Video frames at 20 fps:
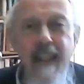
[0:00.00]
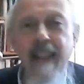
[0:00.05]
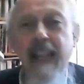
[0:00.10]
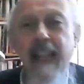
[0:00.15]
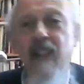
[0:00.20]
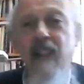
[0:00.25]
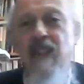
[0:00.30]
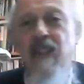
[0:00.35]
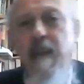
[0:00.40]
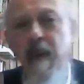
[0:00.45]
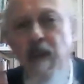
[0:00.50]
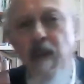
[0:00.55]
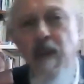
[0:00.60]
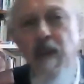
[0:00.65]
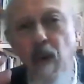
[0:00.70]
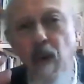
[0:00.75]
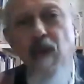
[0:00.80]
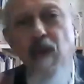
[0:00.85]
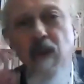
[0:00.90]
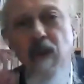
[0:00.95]
is something
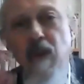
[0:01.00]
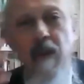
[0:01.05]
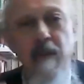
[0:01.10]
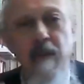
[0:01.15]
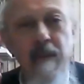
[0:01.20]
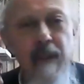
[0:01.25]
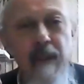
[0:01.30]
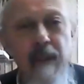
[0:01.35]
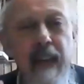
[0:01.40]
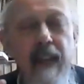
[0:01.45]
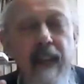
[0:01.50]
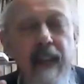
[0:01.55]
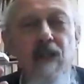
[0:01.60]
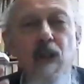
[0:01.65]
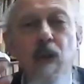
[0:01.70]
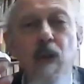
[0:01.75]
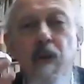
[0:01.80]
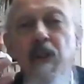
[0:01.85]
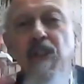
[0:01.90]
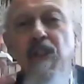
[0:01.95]
which also is
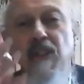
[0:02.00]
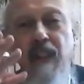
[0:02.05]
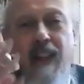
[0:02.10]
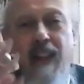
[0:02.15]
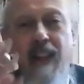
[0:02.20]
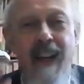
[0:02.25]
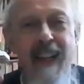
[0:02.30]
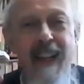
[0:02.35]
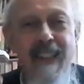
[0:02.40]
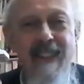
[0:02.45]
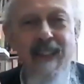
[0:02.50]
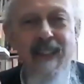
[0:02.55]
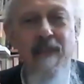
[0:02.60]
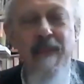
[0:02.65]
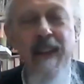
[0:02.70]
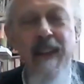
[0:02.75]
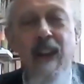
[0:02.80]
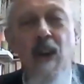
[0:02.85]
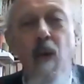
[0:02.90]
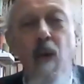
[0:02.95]
crystallized
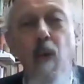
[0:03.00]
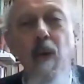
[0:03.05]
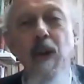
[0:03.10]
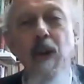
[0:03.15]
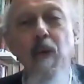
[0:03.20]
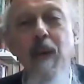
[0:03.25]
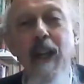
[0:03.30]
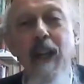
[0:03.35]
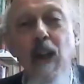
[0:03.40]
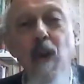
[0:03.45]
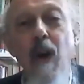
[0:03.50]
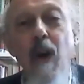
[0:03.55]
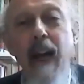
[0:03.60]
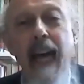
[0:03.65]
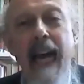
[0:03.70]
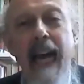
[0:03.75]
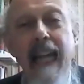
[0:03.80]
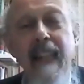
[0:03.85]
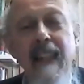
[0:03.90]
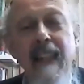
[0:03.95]
when we look
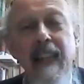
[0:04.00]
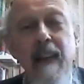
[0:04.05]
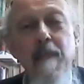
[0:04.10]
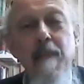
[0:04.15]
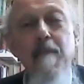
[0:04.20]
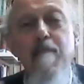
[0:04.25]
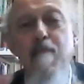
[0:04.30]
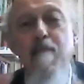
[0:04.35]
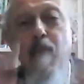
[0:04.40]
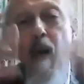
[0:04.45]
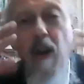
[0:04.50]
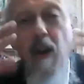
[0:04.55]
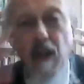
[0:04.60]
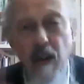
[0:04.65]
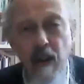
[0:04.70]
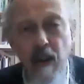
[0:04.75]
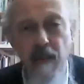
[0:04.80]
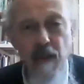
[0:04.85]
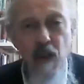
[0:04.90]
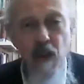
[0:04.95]
at the
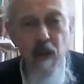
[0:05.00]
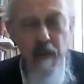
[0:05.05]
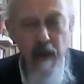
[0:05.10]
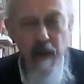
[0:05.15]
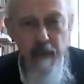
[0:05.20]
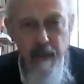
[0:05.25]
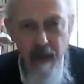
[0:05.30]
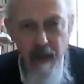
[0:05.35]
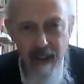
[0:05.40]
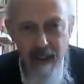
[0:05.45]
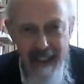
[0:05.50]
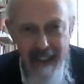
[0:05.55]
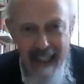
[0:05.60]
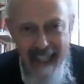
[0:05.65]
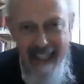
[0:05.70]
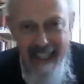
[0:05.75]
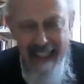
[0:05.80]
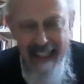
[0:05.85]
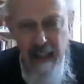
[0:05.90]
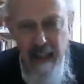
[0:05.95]
model of human
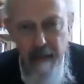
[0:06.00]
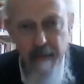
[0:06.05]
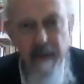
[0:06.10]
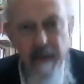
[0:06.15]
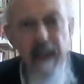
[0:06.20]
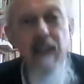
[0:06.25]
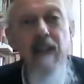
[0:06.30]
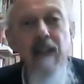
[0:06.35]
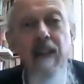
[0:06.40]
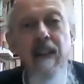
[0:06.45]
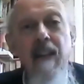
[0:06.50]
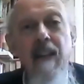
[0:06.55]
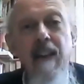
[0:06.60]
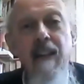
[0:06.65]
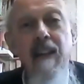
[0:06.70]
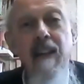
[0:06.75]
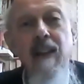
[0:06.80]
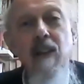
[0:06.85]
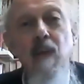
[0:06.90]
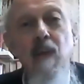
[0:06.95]
personality in
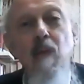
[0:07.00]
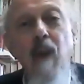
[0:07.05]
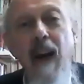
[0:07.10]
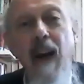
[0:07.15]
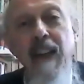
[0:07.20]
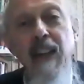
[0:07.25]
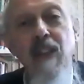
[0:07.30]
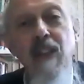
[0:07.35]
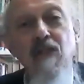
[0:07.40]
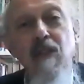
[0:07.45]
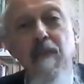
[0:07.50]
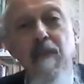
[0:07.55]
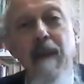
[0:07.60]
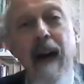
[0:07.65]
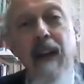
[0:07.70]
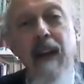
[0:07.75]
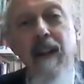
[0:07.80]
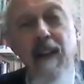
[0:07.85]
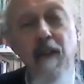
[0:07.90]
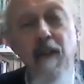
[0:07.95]
the writings of the
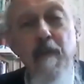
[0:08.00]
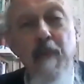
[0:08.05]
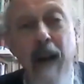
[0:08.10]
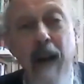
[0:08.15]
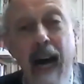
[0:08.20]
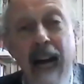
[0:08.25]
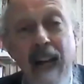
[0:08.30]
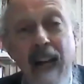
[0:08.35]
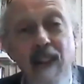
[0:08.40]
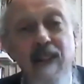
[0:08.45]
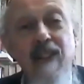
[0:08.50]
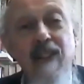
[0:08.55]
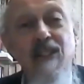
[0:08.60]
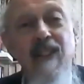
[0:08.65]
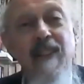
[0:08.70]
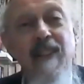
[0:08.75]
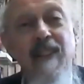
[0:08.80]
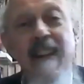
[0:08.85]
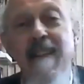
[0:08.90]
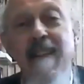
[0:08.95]
Maharala Frog.
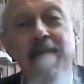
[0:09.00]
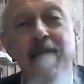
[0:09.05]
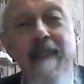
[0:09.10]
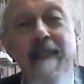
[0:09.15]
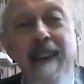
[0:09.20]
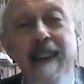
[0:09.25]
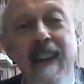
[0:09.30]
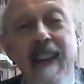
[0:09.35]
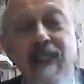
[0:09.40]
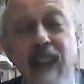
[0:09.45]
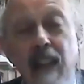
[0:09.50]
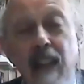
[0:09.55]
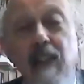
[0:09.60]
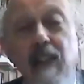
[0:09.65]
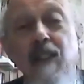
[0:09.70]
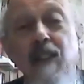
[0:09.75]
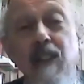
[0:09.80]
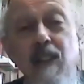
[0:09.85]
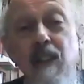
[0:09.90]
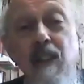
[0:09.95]
This is
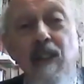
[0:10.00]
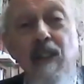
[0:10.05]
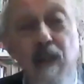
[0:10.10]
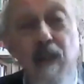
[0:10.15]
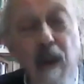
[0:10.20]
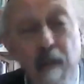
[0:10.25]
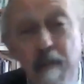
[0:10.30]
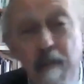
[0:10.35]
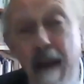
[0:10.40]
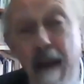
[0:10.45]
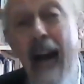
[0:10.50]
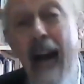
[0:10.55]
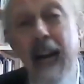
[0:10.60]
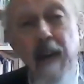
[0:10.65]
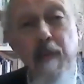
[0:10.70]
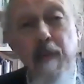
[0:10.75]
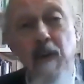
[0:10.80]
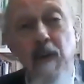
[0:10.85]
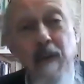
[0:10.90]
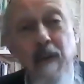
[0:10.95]
it's a
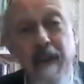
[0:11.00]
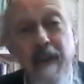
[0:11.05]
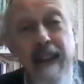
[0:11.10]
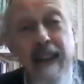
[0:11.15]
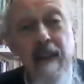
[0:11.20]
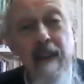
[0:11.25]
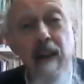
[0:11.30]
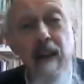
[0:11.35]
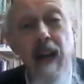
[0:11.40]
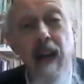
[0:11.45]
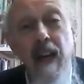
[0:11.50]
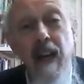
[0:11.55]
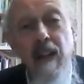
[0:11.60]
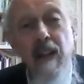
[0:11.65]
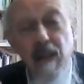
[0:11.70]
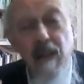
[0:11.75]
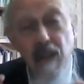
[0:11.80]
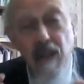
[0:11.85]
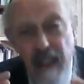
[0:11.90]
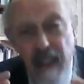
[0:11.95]
remarkable
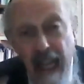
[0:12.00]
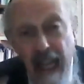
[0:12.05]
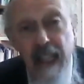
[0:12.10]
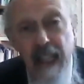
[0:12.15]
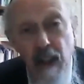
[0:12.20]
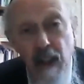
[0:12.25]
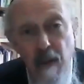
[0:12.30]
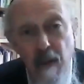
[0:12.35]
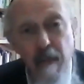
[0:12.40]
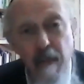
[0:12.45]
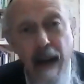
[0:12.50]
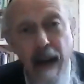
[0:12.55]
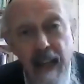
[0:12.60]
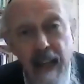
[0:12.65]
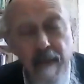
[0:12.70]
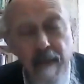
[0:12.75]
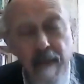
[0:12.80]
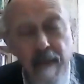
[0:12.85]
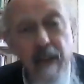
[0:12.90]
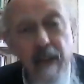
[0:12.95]
study to
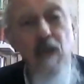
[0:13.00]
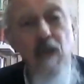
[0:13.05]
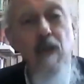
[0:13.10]
make, to